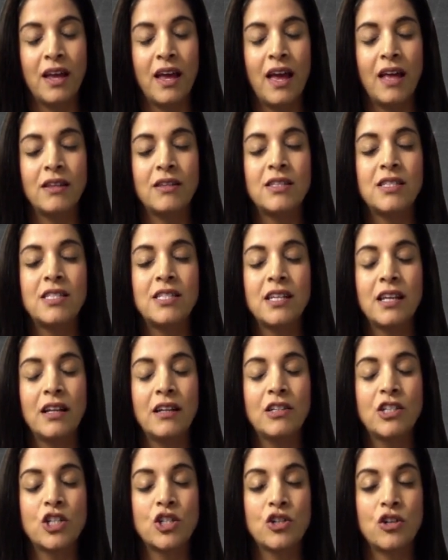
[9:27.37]
and
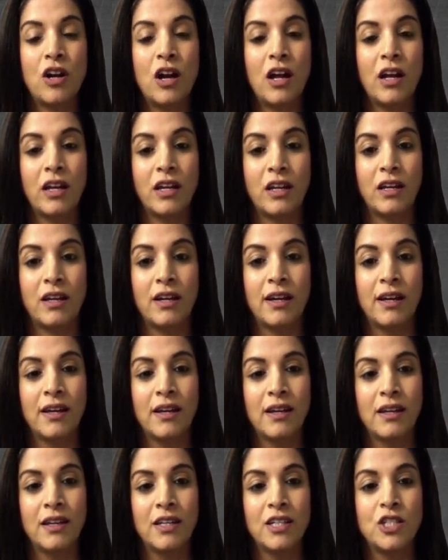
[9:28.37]
still trying
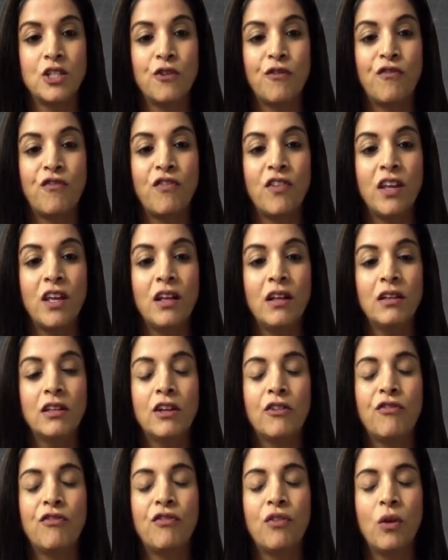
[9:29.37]
to feel
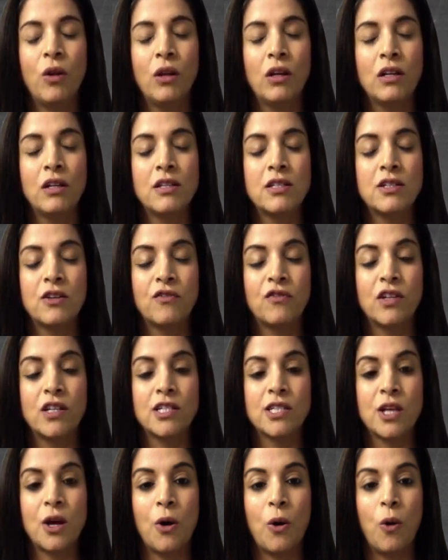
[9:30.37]
the fullness of
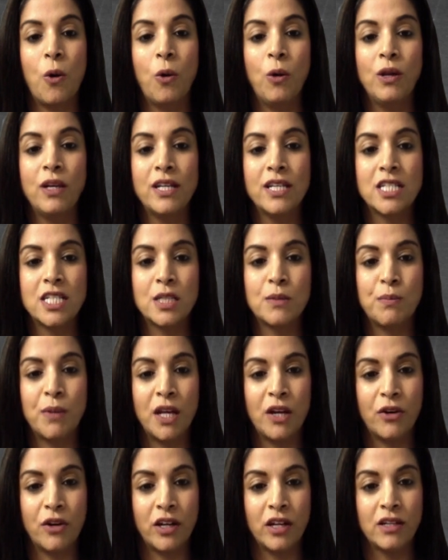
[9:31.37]
this whole
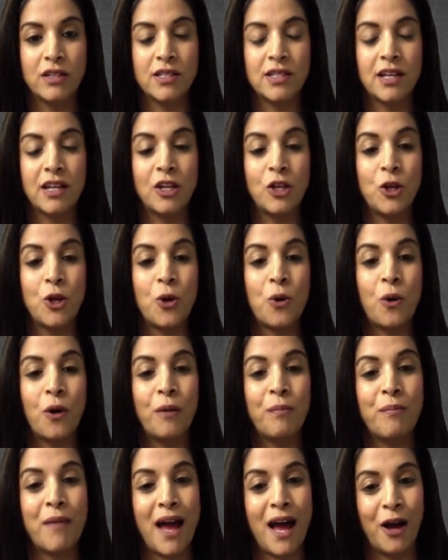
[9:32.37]
experience in
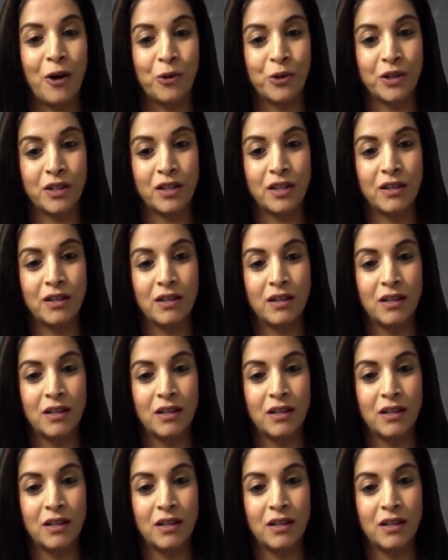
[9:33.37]
your mouth,